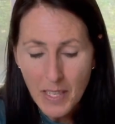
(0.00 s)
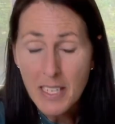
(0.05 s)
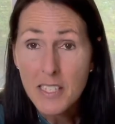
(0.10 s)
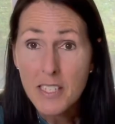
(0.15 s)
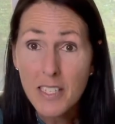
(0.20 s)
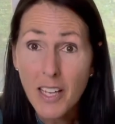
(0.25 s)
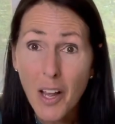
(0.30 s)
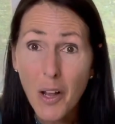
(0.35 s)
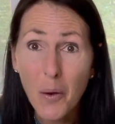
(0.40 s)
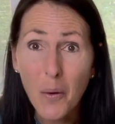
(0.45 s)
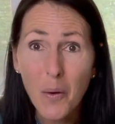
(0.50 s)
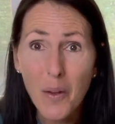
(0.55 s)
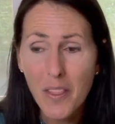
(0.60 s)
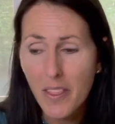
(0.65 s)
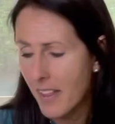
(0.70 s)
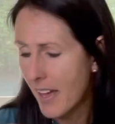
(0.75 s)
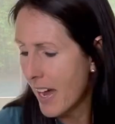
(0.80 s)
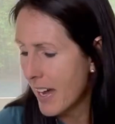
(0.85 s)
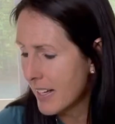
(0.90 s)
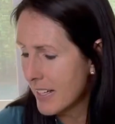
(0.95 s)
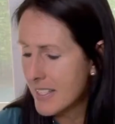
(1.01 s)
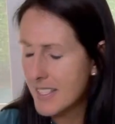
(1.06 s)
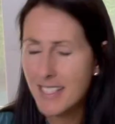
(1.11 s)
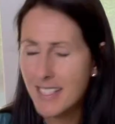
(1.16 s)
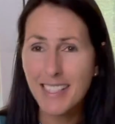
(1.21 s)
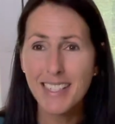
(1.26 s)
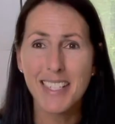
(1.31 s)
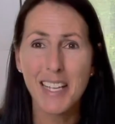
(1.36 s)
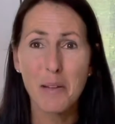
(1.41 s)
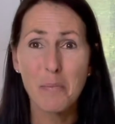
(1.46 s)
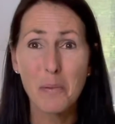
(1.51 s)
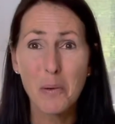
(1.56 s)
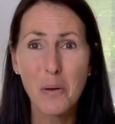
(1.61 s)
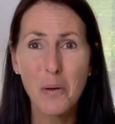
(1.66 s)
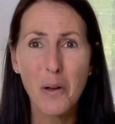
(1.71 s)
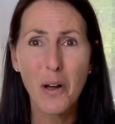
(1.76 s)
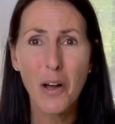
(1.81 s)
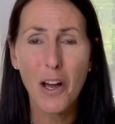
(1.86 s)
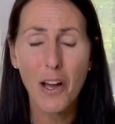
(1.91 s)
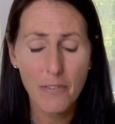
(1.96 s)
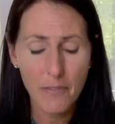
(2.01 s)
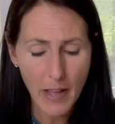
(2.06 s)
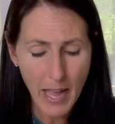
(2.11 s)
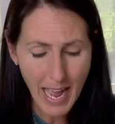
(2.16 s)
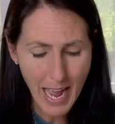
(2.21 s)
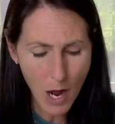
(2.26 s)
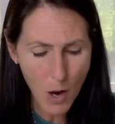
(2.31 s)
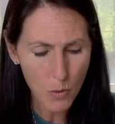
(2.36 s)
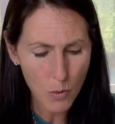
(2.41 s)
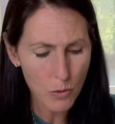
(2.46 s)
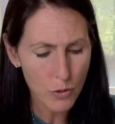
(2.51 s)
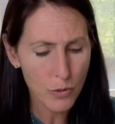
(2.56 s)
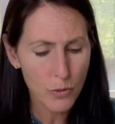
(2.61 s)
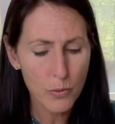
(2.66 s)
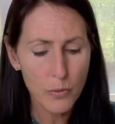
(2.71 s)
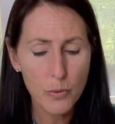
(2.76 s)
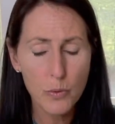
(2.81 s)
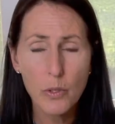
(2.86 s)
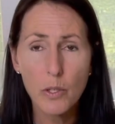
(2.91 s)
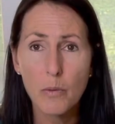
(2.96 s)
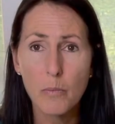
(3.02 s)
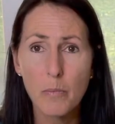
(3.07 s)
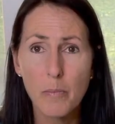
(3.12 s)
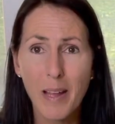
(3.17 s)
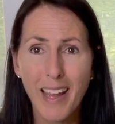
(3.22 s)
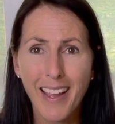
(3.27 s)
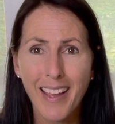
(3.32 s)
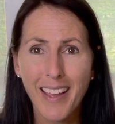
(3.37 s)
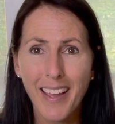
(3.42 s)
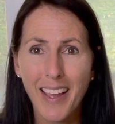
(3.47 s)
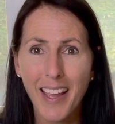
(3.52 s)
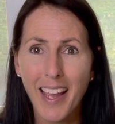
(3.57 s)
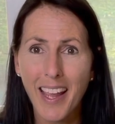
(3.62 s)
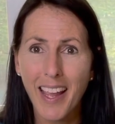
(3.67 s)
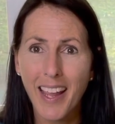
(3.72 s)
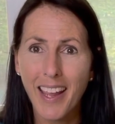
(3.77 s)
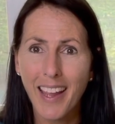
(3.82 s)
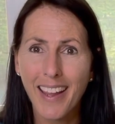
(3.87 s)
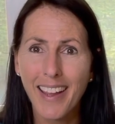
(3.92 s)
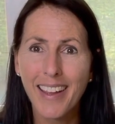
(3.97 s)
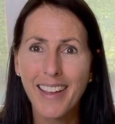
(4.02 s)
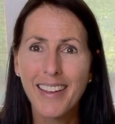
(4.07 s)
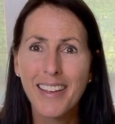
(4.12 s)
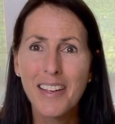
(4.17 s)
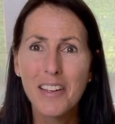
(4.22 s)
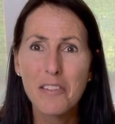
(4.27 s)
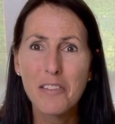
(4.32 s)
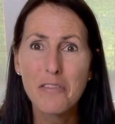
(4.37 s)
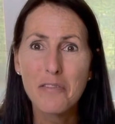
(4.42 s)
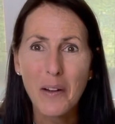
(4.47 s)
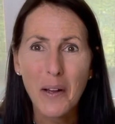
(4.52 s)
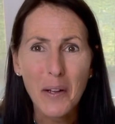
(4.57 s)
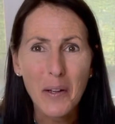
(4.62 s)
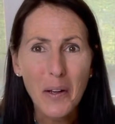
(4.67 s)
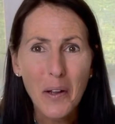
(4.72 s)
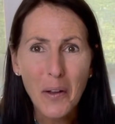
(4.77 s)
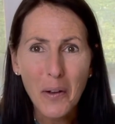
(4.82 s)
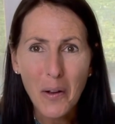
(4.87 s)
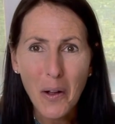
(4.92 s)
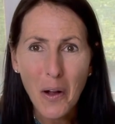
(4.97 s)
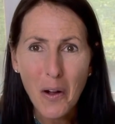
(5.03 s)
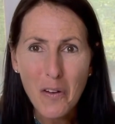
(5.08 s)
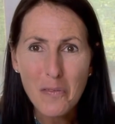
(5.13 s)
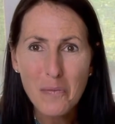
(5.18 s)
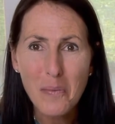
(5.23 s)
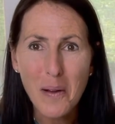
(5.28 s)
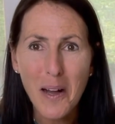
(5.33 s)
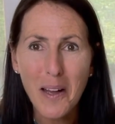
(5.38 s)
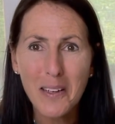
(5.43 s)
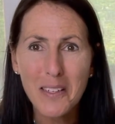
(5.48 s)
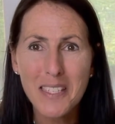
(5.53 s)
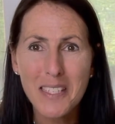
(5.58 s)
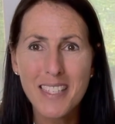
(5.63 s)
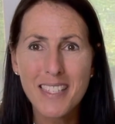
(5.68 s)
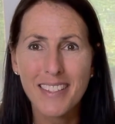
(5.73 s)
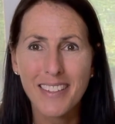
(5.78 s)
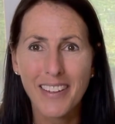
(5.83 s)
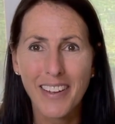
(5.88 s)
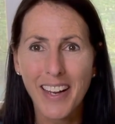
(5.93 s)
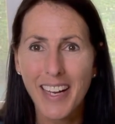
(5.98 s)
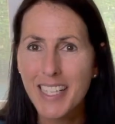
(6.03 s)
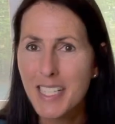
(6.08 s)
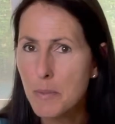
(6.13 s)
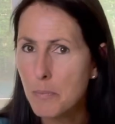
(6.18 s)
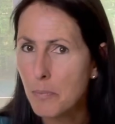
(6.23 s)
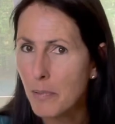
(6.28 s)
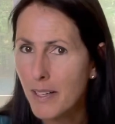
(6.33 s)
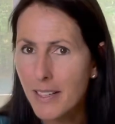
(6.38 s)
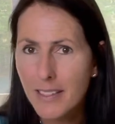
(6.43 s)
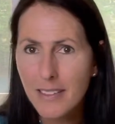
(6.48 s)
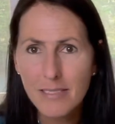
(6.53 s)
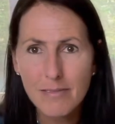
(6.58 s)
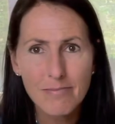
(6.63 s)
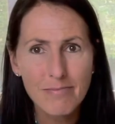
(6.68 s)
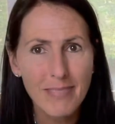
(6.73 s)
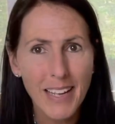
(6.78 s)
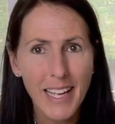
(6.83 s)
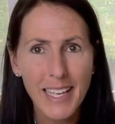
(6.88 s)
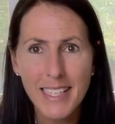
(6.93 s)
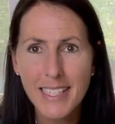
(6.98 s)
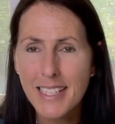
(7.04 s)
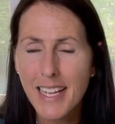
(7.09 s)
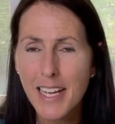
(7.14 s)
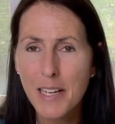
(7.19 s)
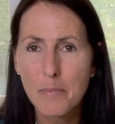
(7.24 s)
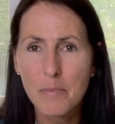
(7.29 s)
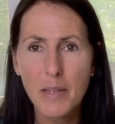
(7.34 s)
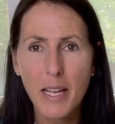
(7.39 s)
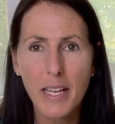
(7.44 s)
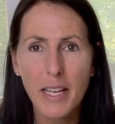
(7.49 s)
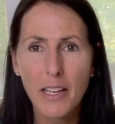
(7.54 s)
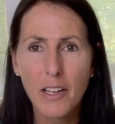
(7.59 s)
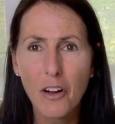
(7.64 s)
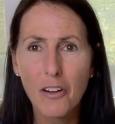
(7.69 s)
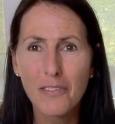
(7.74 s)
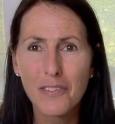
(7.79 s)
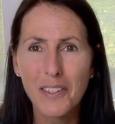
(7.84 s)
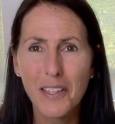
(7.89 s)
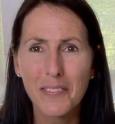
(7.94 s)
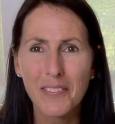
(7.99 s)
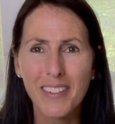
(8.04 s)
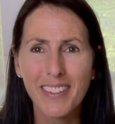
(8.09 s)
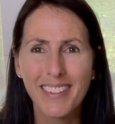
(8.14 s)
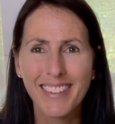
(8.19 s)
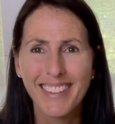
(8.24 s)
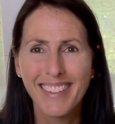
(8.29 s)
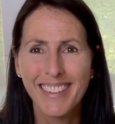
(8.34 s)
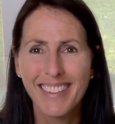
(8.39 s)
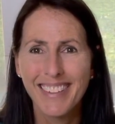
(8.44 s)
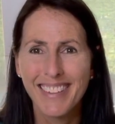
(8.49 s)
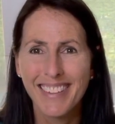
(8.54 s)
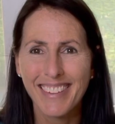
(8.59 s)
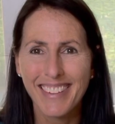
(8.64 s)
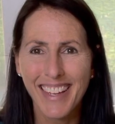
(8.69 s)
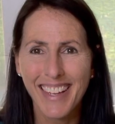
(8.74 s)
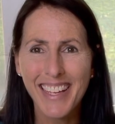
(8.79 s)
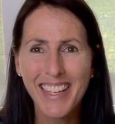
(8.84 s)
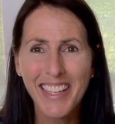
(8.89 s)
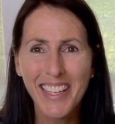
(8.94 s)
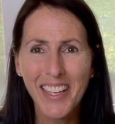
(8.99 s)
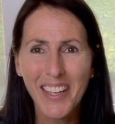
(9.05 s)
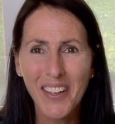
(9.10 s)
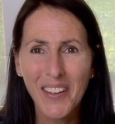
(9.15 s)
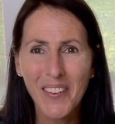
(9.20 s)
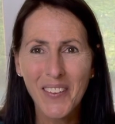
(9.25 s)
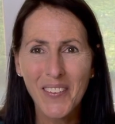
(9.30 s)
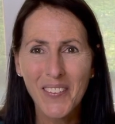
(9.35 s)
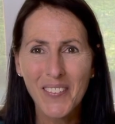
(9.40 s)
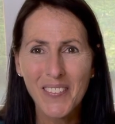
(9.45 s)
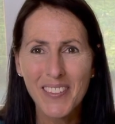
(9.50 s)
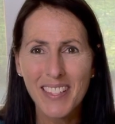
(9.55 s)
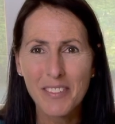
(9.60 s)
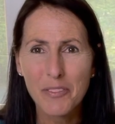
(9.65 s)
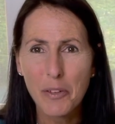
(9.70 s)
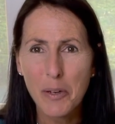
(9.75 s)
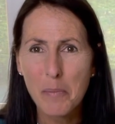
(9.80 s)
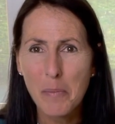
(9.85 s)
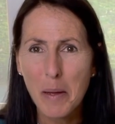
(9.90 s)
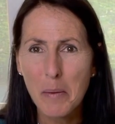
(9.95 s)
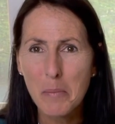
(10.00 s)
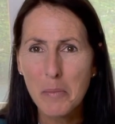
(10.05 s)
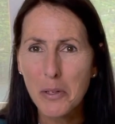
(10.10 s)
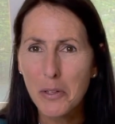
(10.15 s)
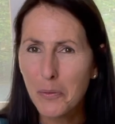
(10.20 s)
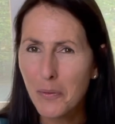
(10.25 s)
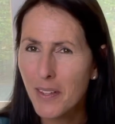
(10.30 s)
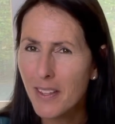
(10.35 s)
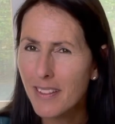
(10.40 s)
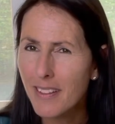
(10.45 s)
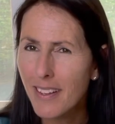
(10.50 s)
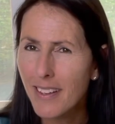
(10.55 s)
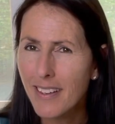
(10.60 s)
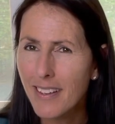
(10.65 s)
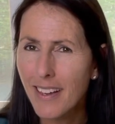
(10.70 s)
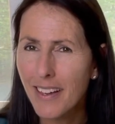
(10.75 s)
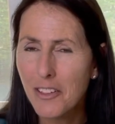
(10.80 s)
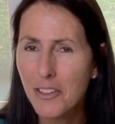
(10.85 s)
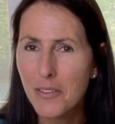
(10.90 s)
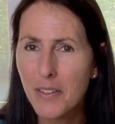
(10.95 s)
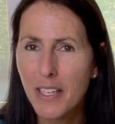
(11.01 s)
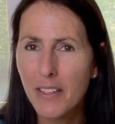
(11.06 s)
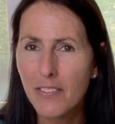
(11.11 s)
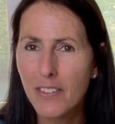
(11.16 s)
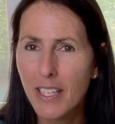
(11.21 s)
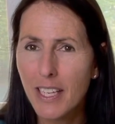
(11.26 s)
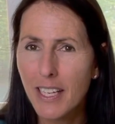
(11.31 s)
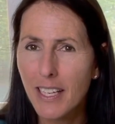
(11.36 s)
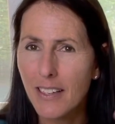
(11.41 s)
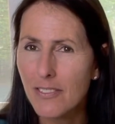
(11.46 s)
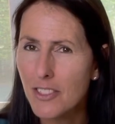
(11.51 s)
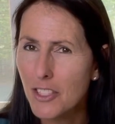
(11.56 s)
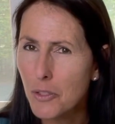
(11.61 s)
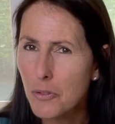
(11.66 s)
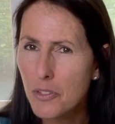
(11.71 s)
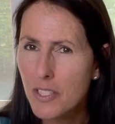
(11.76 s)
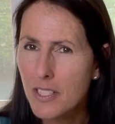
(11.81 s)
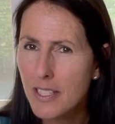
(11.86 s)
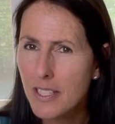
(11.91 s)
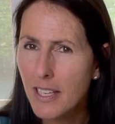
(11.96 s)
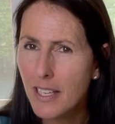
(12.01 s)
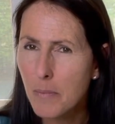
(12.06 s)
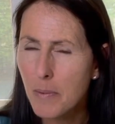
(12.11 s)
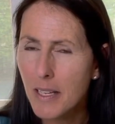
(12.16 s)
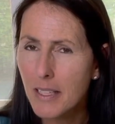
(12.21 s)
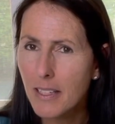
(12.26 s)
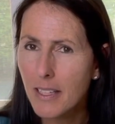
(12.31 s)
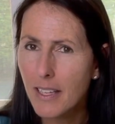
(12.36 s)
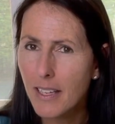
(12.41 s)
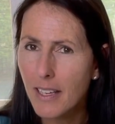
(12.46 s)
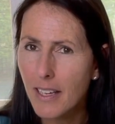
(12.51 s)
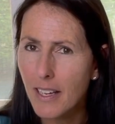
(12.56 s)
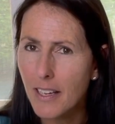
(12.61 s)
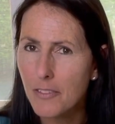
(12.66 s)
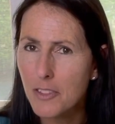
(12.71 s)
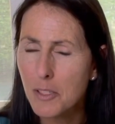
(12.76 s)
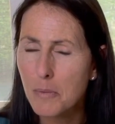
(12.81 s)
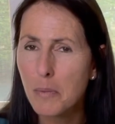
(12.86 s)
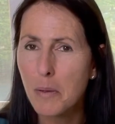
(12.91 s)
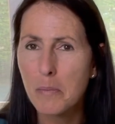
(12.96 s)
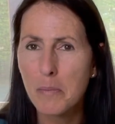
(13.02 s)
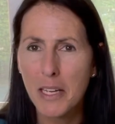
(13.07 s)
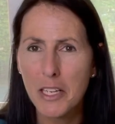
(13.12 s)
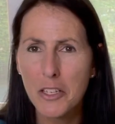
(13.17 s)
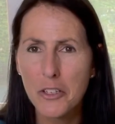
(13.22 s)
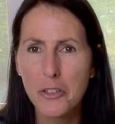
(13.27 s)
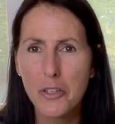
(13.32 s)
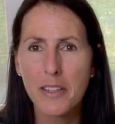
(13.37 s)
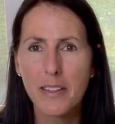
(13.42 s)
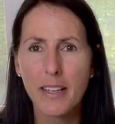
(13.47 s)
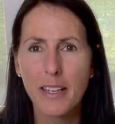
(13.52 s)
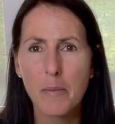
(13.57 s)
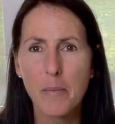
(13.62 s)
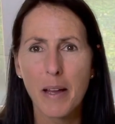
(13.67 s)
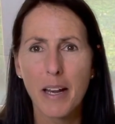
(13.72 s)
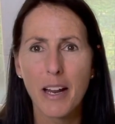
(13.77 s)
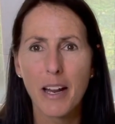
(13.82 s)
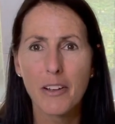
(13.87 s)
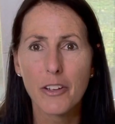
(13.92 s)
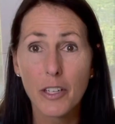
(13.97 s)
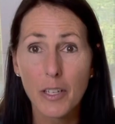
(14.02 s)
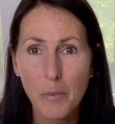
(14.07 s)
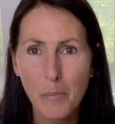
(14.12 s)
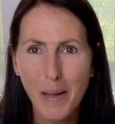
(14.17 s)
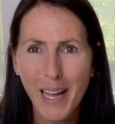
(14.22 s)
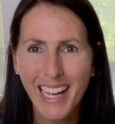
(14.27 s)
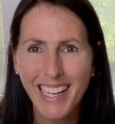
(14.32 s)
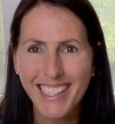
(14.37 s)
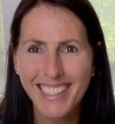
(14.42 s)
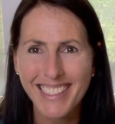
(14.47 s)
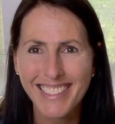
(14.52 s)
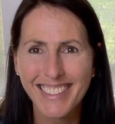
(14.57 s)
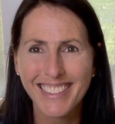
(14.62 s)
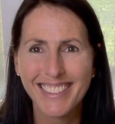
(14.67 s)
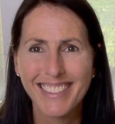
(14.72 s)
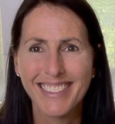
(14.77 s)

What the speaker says: So that is an example of how to make a fun golf box. All right, spring anytime, any golf lover. Thank you, and remember to rethink how you give a gift. Don't just think about the gift, but make sure you think about how you're going to package it.